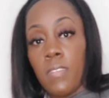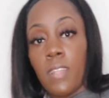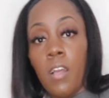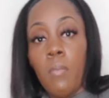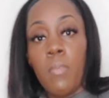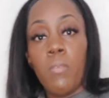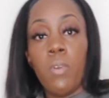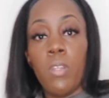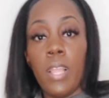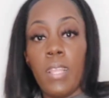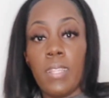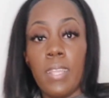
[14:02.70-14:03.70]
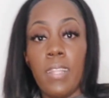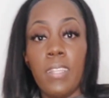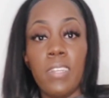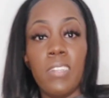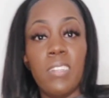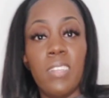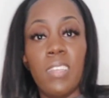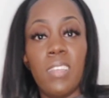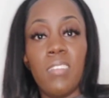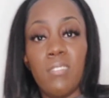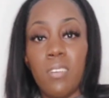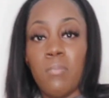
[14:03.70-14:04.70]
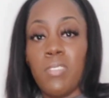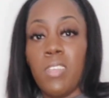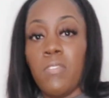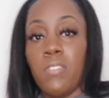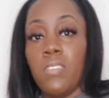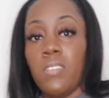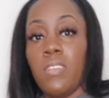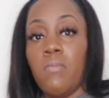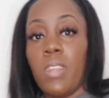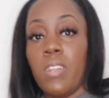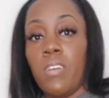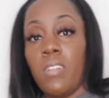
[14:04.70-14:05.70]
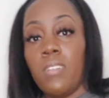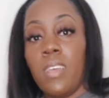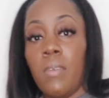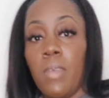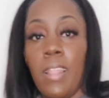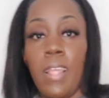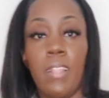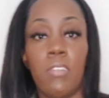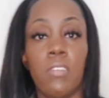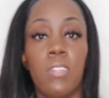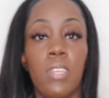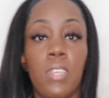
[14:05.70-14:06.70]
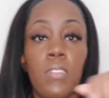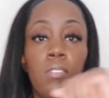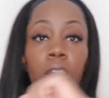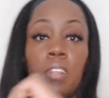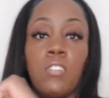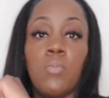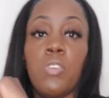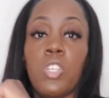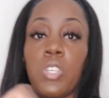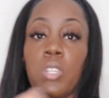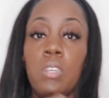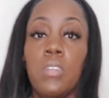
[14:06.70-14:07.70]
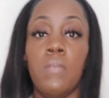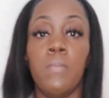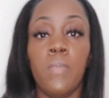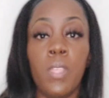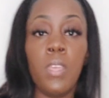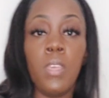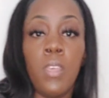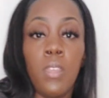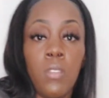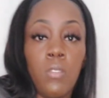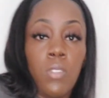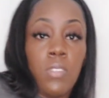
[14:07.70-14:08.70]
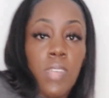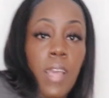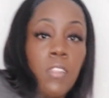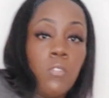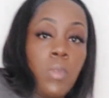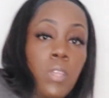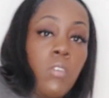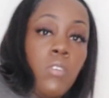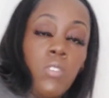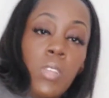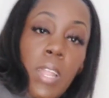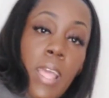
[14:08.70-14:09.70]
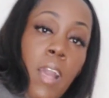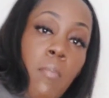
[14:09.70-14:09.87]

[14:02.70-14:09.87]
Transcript: Because I don't be wanting like a little dent. You know what I'm saying? If you're just sitting like that all the time, have that little dent. So I just push it up. Do this side as well. Because you got